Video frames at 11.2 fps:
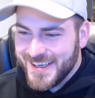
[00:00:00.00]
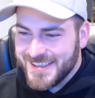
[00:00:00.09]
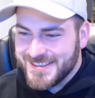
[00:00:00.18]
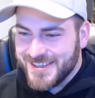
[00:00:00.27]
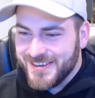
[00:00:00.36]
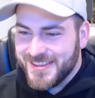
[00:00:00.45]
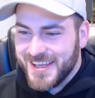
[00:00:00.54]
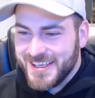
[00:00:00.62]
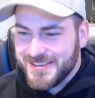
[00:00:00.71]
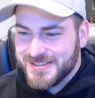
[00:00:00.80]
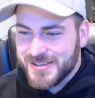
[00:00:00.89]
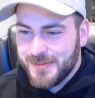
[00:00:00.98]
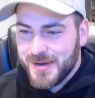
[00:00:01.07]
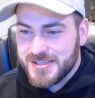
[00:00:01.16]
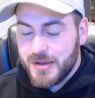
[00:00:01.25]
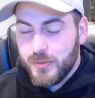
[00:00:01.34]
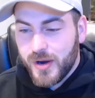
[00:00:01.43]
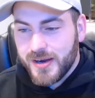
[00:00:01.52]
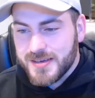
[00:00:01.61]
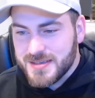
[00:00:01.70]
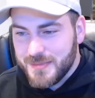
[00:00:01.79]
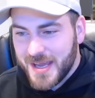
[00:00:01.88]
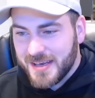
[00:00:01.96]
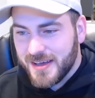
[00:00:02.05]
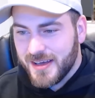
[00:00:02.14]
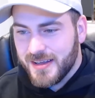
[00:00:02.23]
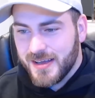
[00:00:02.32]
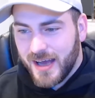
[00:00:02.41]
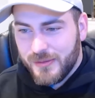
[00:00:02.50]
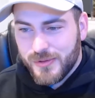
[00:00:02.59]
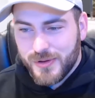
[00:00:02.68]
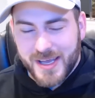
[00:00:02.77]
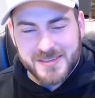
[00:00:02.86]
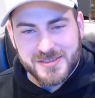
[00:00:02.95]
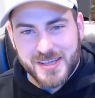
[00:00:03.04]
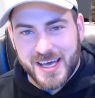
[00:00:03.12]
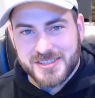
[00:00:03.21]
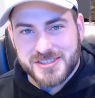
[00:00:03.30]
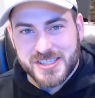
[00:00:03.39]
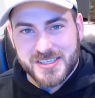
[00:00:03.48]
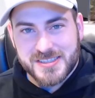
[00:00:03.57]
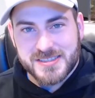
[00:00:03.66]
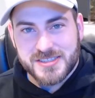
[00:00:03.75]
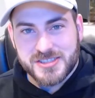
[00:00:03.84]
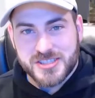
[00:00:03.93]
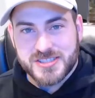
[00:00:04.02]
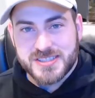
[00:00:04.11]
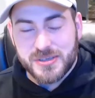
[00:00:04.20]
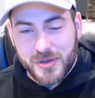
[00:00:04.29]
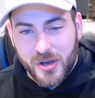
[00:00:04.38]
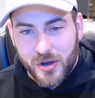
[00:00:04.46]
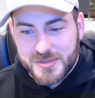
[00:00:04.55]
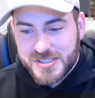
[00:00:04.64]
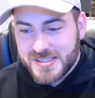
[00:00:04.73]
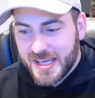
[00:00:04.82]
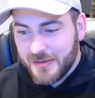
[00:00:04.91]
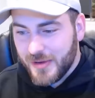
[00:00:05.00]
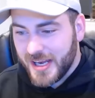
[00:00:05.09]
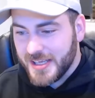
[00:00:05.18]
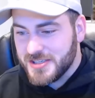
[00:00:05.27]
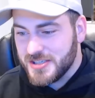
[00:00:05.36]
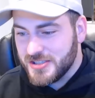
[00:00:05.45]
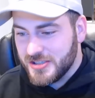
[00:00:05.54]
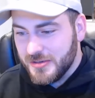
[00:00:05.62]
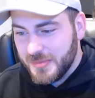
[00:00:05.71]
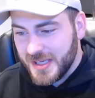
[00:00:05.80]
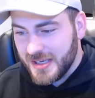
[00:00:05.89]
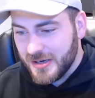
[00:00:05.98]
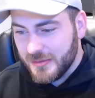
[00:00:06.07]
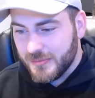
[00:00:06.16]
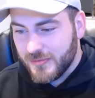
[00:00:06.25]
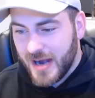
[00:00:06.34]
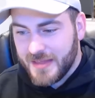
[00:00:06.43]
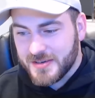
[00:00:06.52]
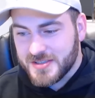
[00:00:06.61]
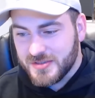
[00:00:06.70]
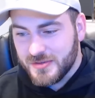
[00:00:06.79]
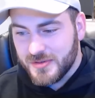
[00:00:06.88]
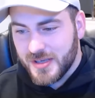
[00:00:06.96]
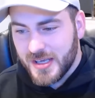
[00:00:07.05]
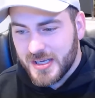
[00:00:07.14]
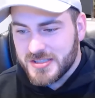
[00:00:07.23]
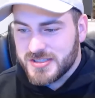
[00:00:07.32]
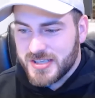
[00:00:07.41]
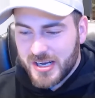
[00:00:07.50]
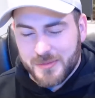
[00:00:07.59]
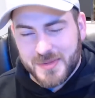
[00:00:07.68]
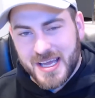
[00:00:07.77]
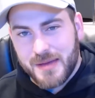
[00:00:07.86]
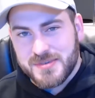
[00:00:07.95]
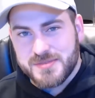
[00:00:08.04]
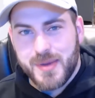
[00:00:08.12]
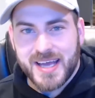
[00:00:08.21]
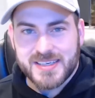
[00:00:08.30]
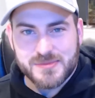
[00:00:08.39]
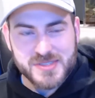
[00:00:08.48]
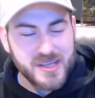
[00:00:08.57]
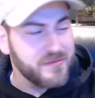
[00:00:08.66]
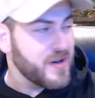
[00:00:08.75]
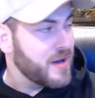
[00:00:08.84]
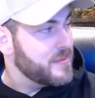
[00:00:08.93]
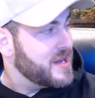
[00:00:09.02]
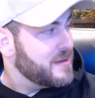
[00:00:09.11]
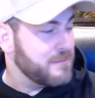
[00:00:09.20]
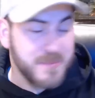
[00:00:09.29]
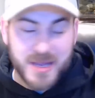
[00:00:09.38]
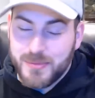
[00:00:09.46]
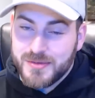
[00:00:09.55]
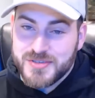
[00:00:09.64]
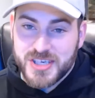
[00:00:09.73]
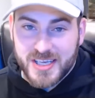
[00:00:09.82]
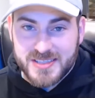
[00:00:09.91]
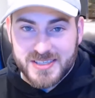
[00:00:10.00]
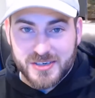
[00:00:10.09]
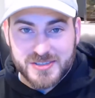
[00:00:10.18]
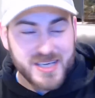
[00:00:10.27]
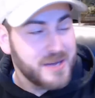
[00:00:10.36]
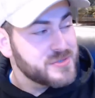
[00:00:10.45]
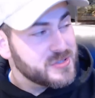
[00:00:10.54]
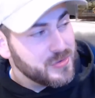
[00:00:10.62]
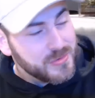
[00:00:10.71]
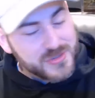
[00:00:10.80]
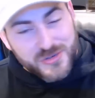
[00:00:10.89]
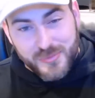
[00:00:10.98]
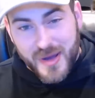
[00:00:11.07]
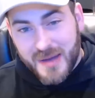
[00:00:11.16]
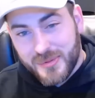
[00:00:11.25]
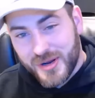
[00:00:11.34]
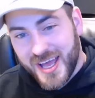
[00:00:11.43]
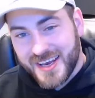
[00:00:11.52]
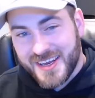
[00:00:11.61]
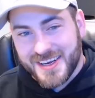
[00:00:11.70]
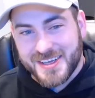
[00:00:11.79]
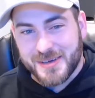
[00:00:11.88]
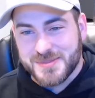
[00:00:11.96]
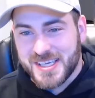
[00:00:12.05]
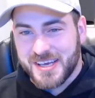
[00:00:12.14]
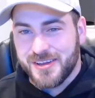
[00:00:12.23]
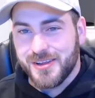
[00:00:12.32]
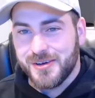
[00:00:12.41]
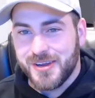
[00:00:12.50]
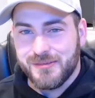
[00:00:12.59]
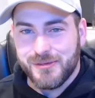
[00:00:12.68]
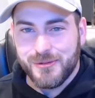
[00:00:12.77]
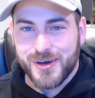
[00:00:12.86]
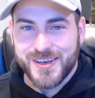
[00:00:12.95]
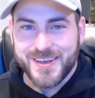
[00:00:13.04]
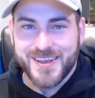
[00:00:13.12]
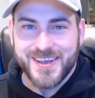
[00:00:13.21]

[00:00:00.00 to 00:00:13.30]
And so thank you so much. And where is Amanda? I will answer that. She's still at home. She's getting ready. She should be here rather soon. She's gonna help the guy just bag some stuff up. Maybe if she gets here in time, she'll pop her head in and come say hello to everyone.